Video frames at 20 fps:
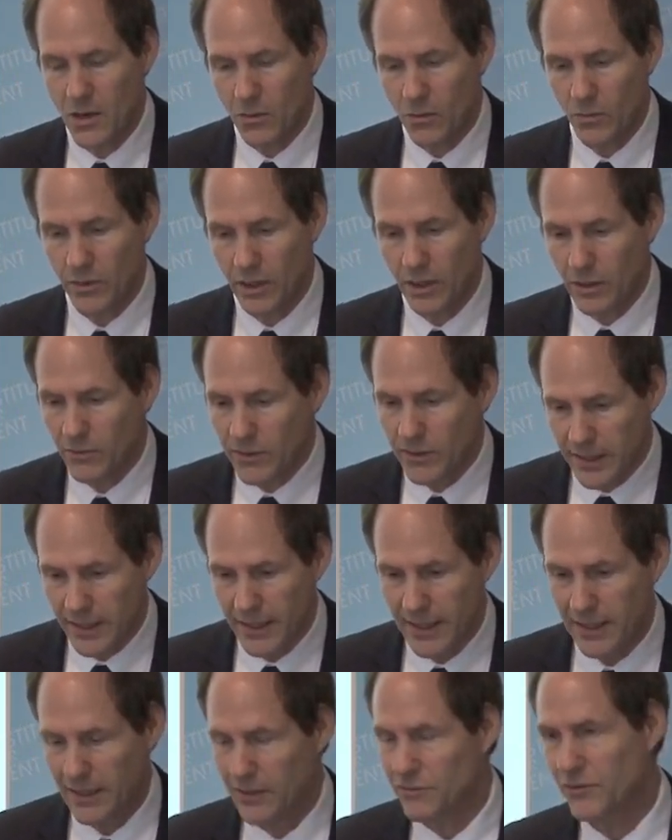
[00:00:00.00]
We already
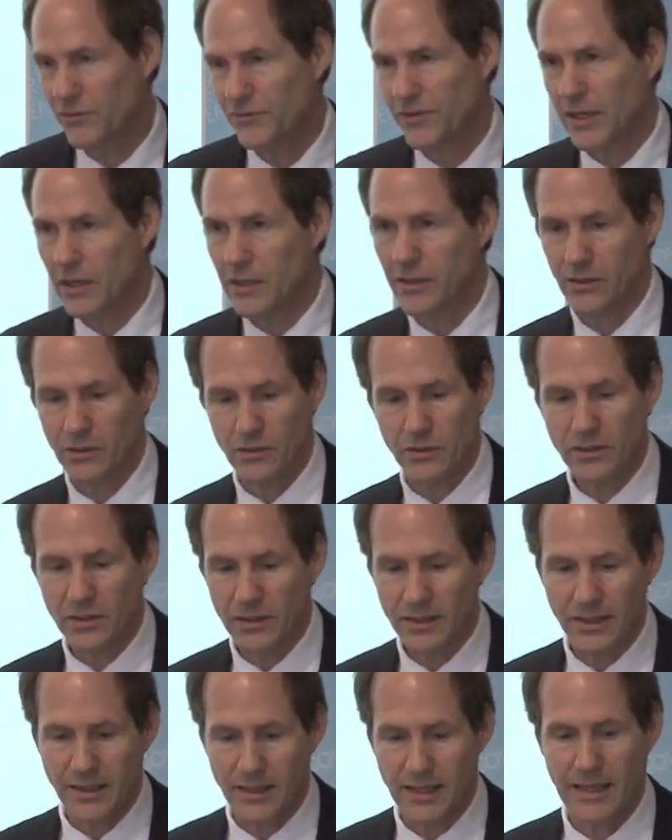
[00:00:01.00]
have a very
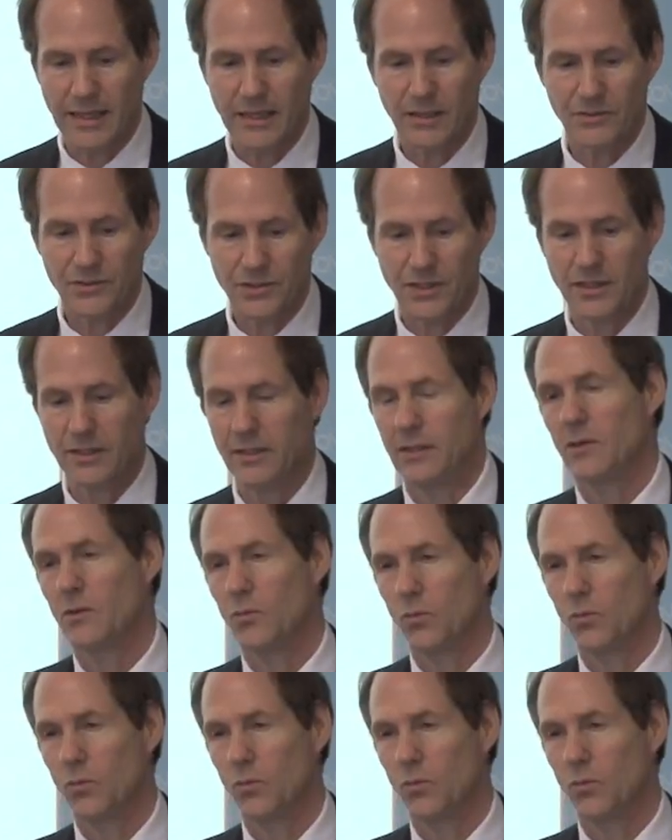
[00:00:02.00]
early accounting,